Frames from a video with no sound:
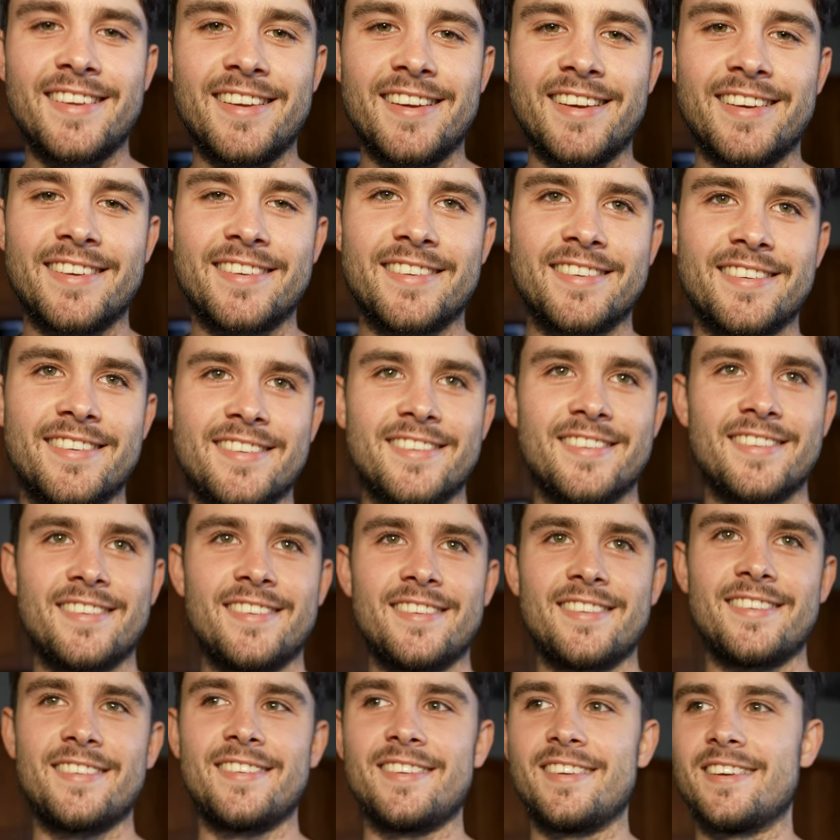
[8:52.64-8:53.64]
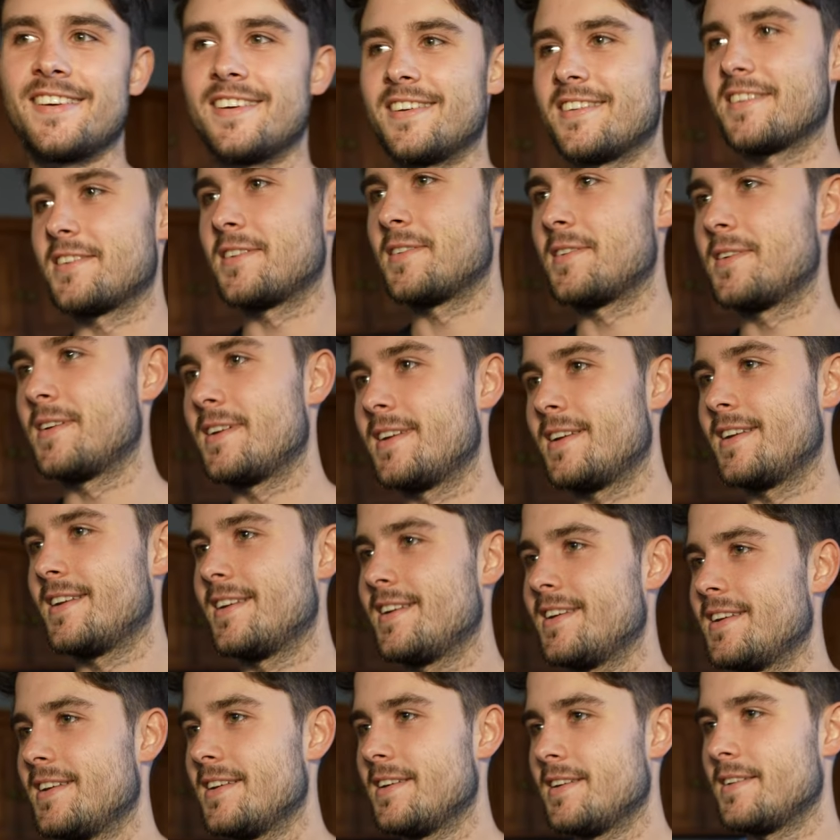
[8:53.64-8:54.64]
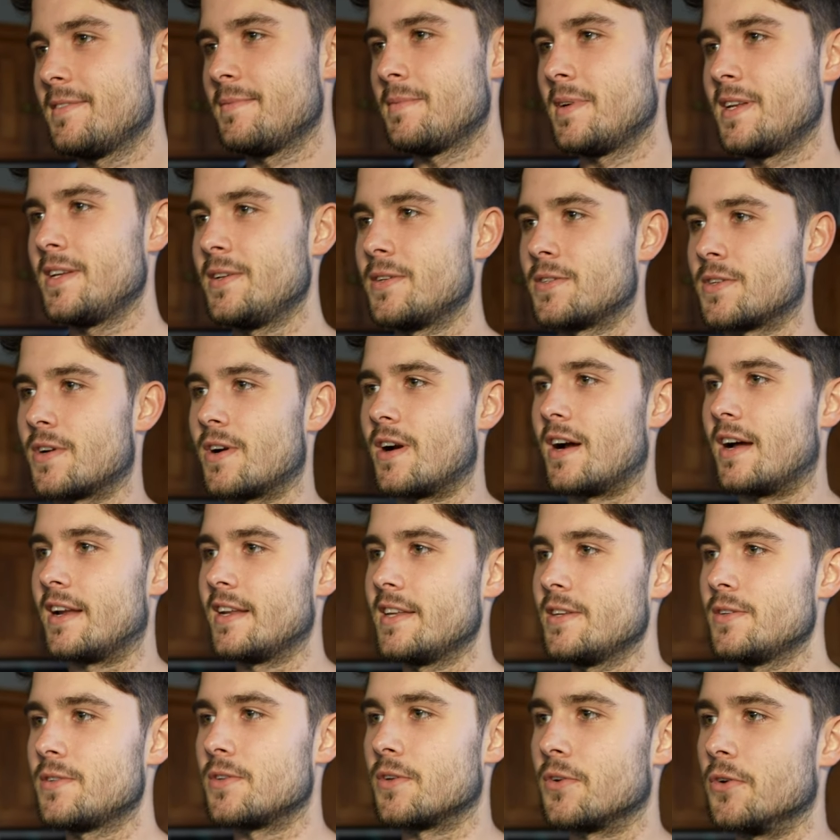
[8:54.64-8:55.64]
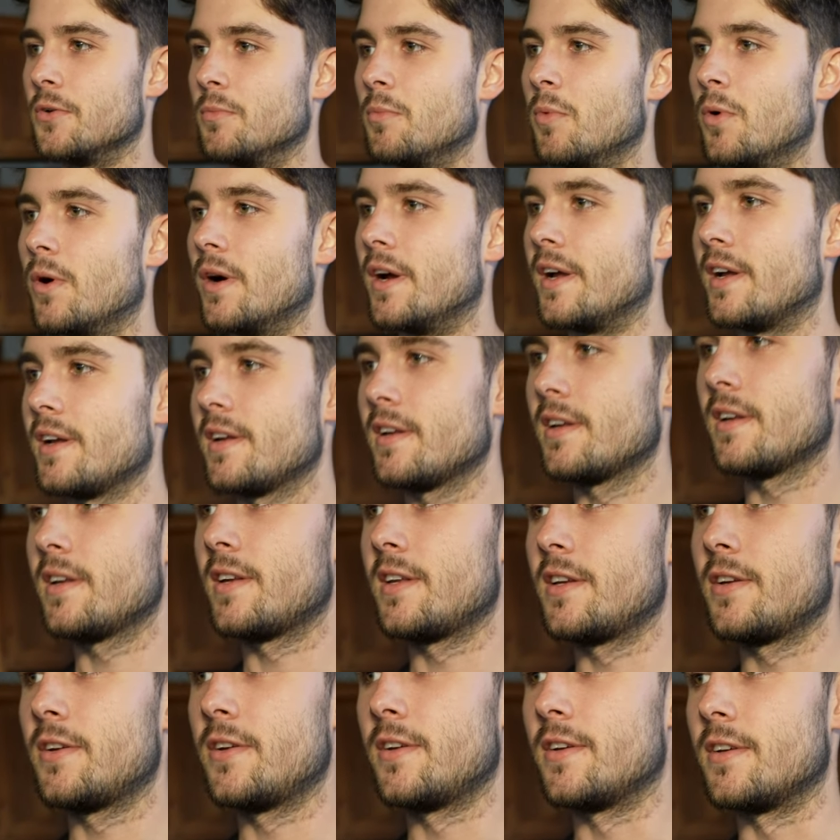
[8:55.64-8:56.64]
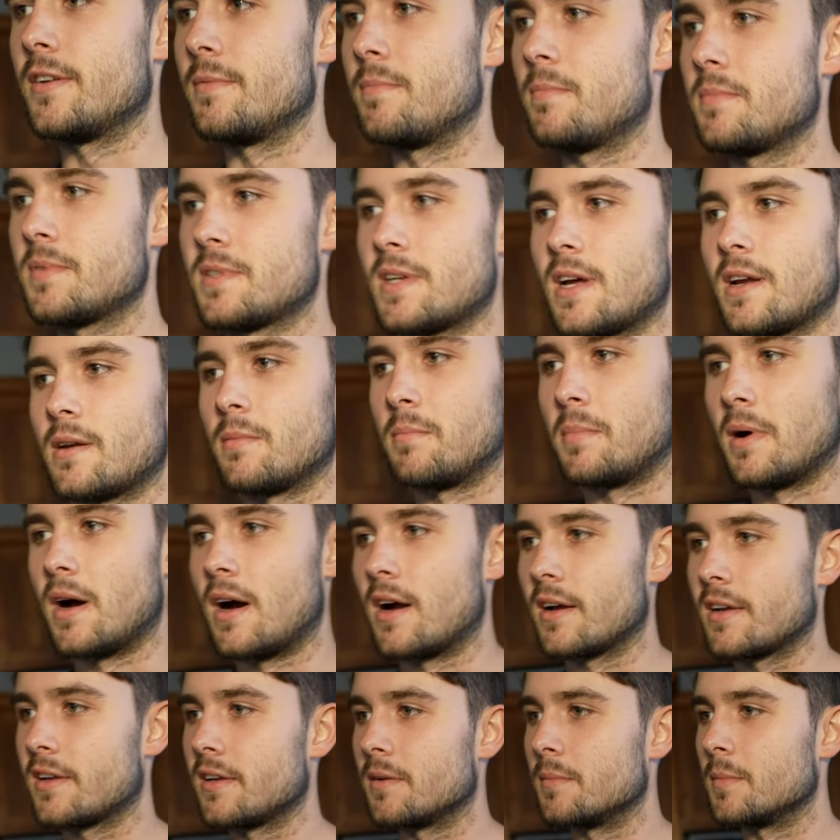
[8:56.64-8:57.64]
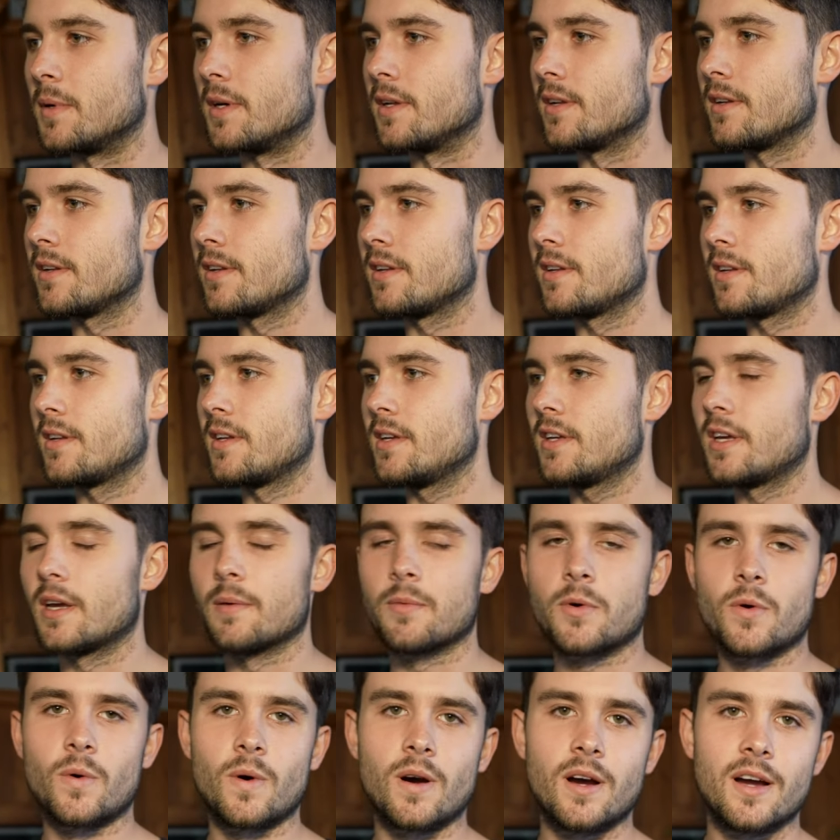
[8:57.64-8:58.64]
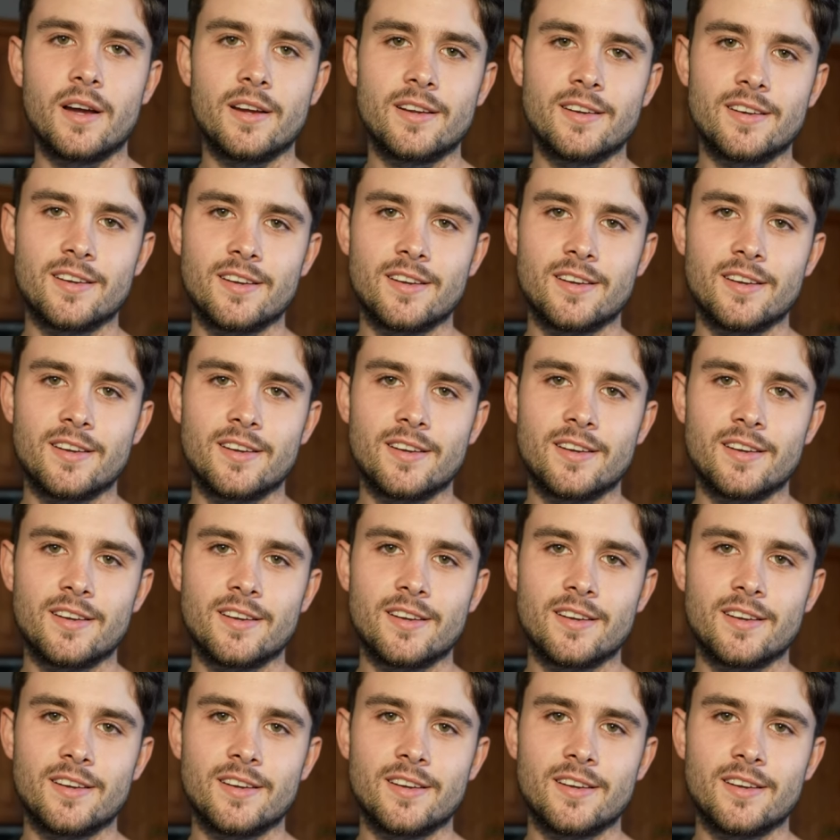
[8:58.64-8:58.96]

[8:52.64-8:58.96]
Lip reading: Yeah. Yeah. But he was alright. He was a good boy. He could have started barking, but he kept quiet.